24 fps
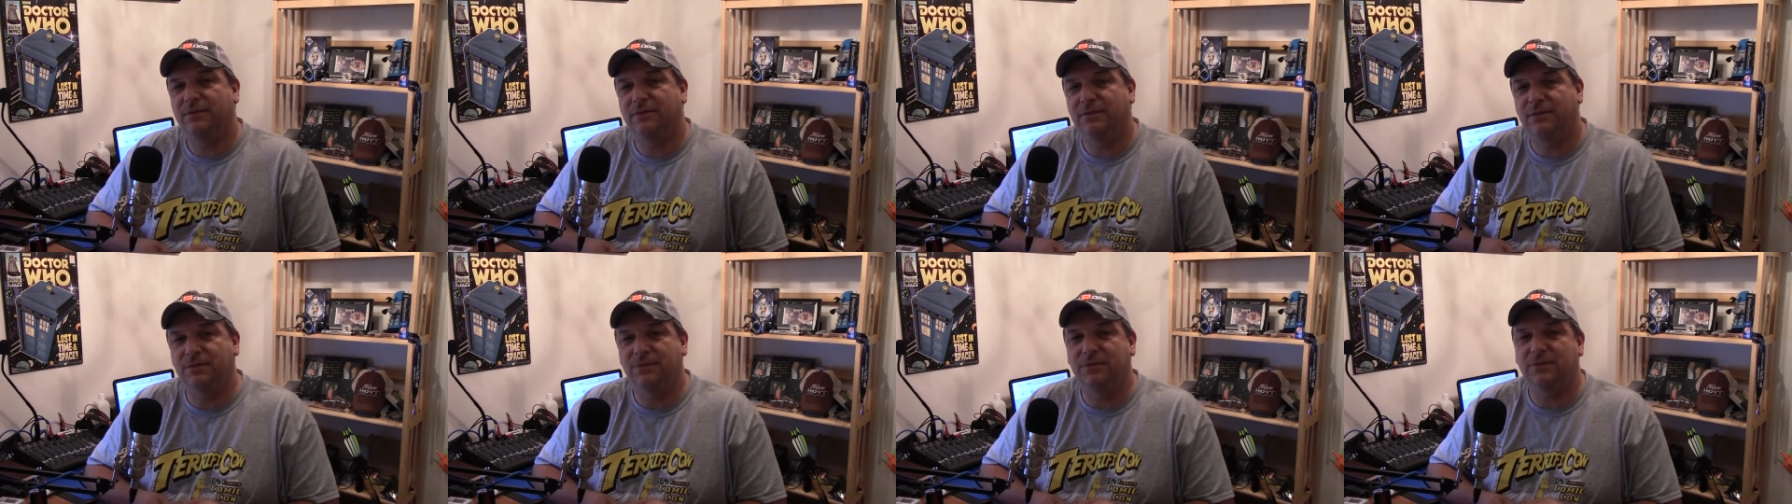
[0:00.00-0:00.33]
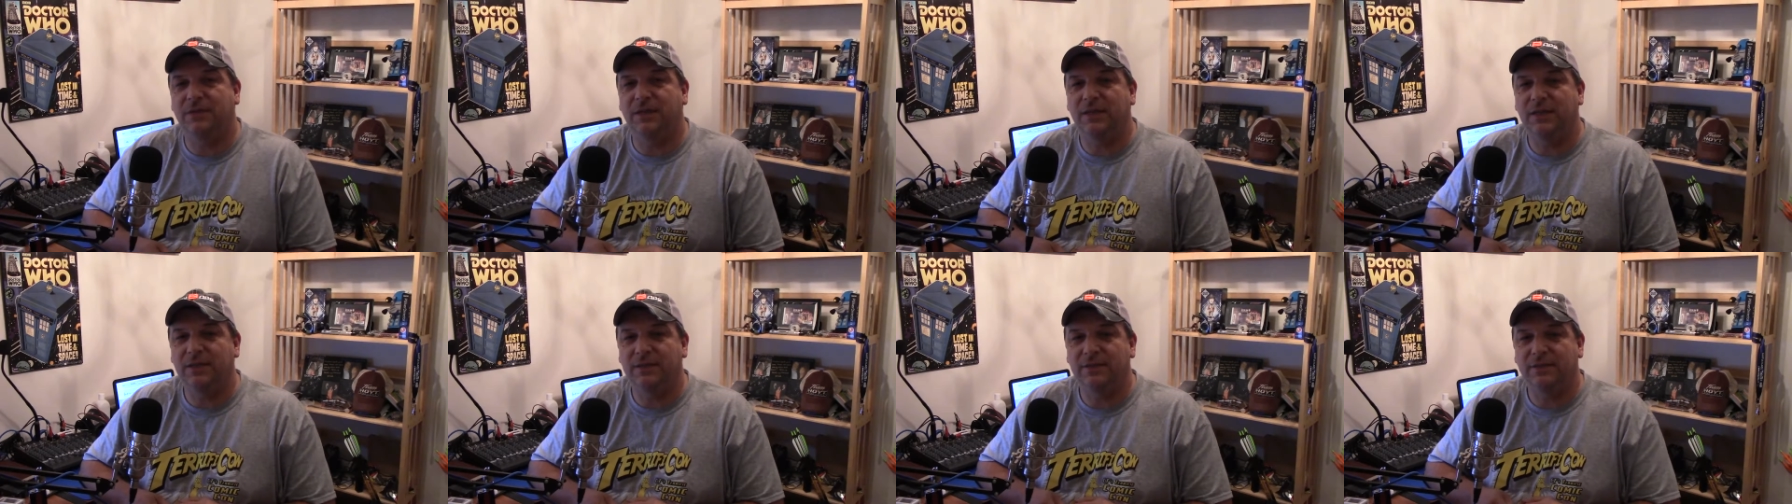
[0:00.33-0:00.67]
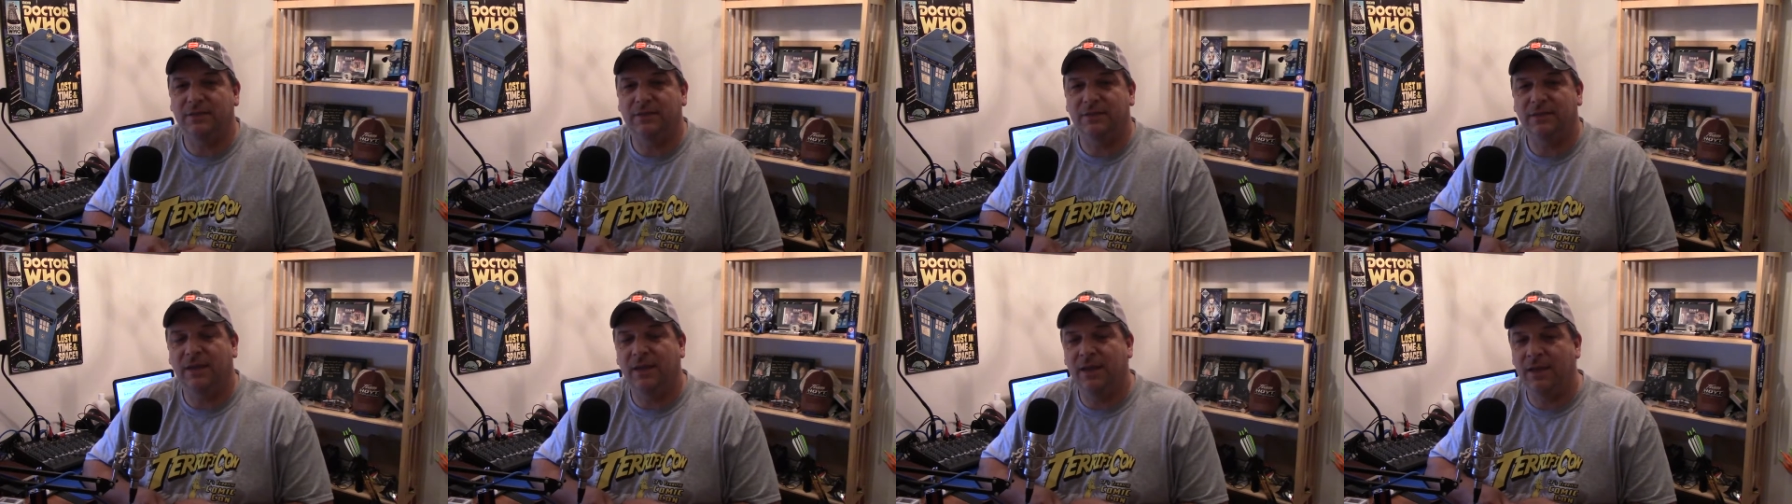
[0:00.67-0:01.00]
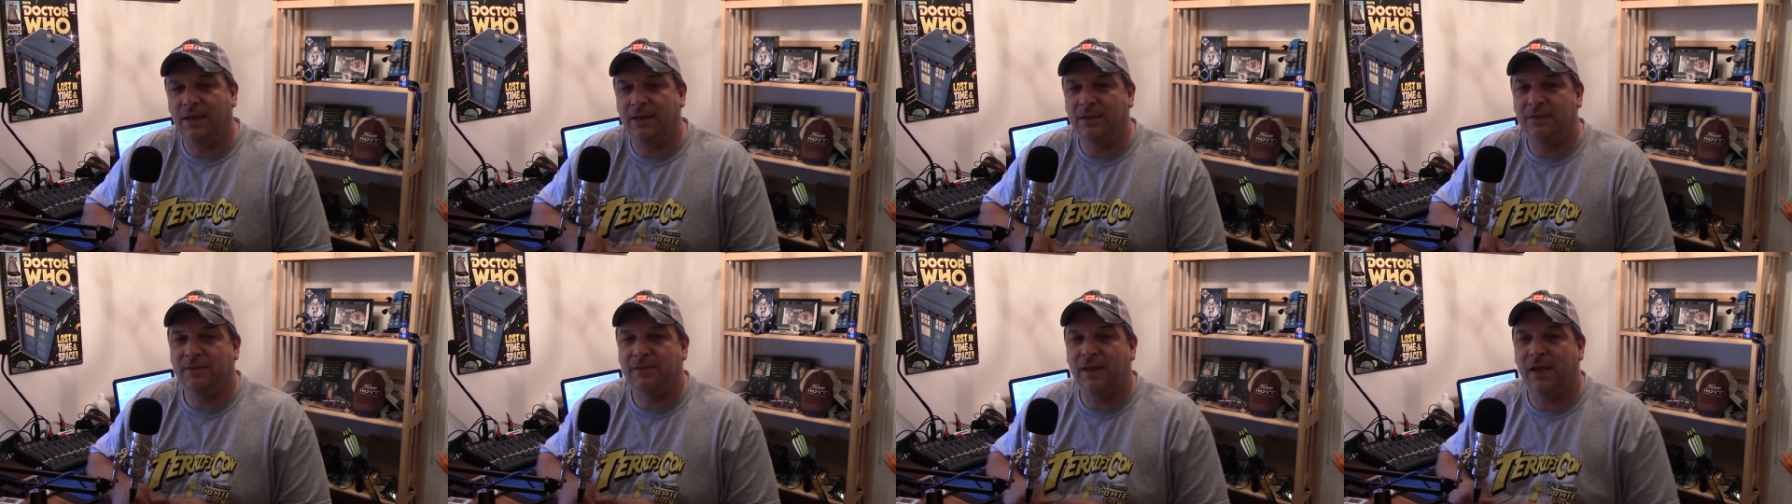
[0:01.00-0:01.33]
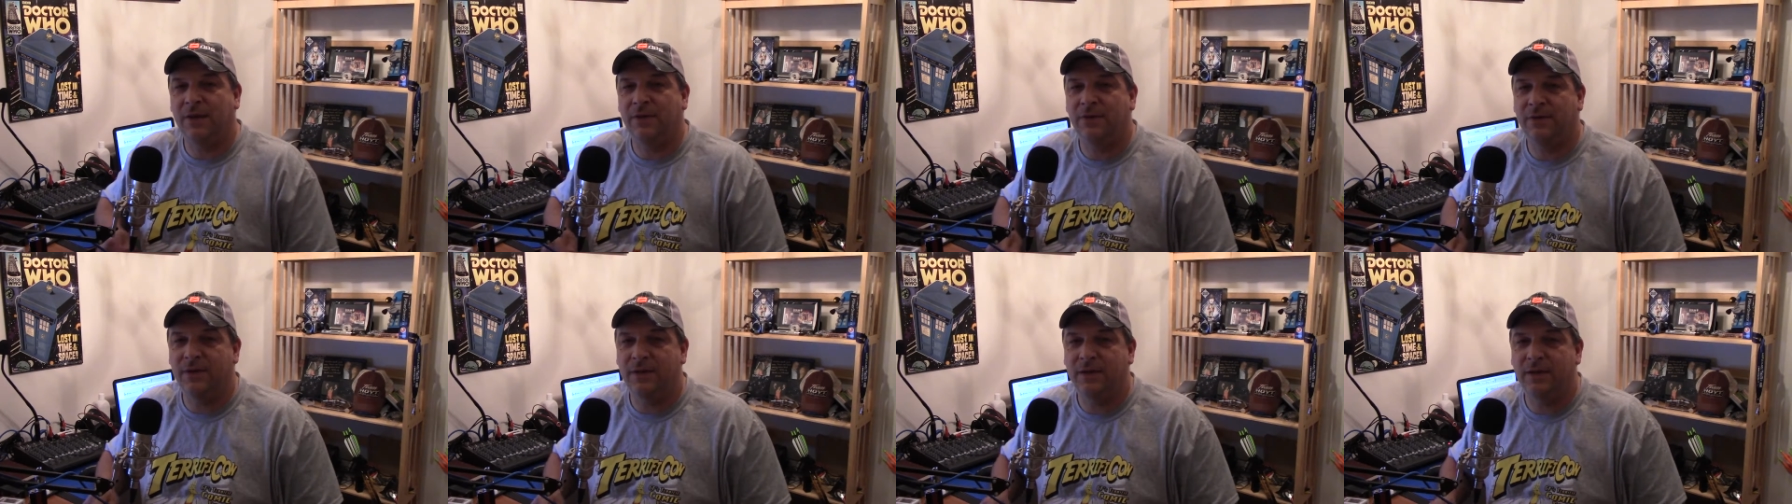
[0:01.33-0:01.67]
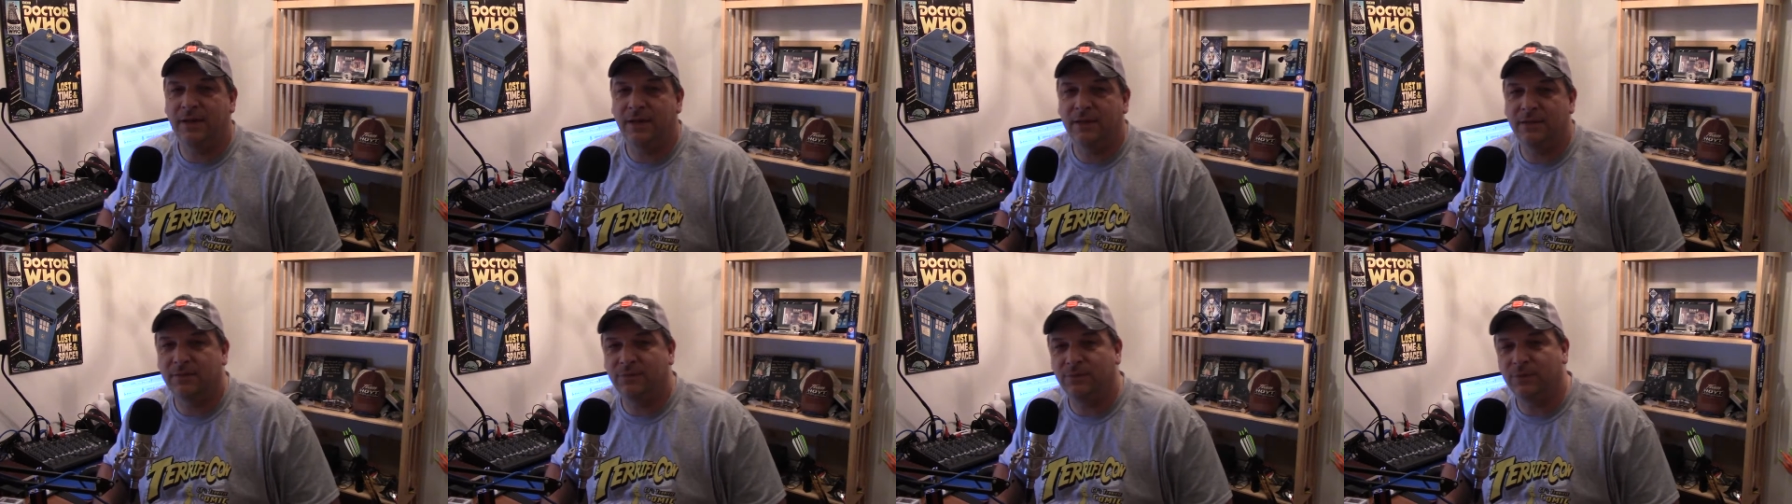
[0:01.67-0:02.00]
Tuesdays and Saturday
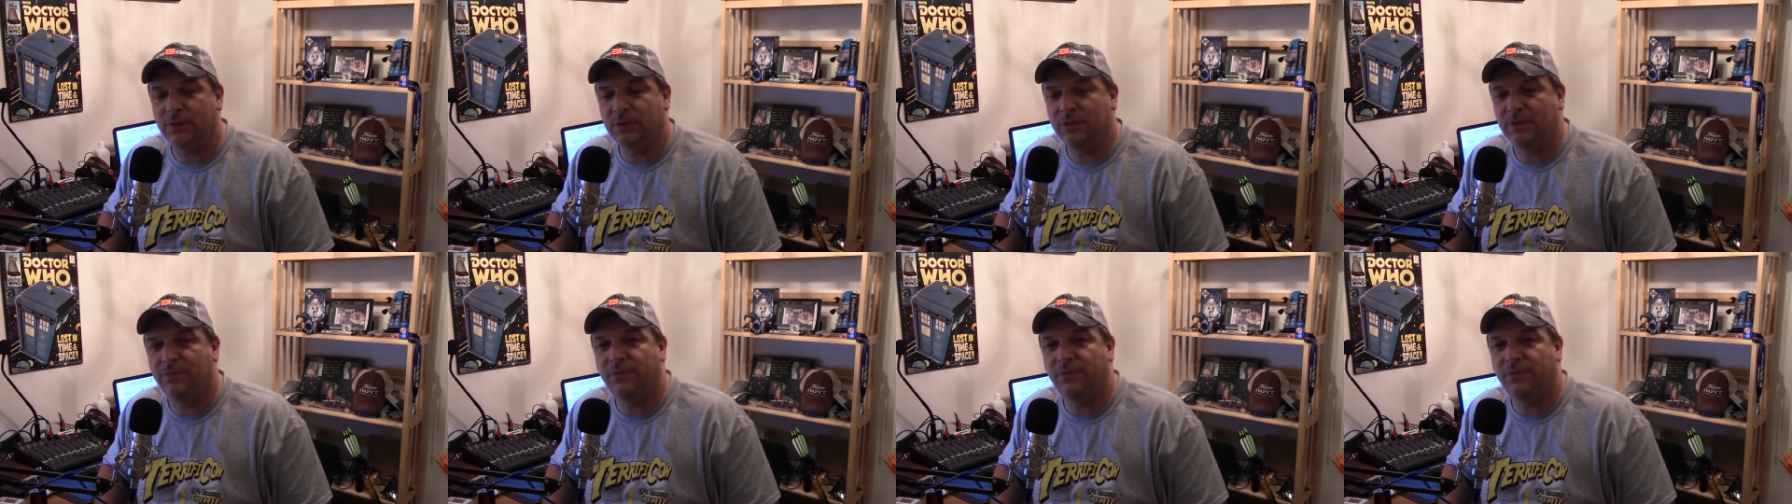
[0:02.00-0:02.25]
nights with